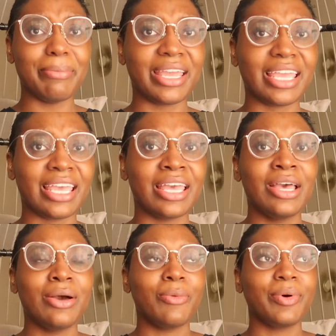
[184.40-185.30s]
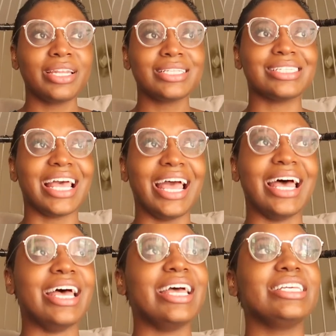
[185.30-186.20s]
bacon? What is
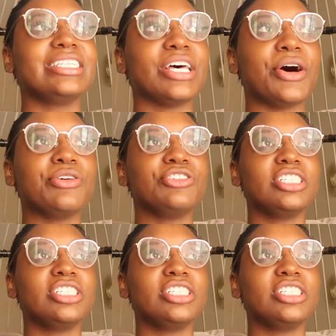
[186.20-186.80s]
that? And so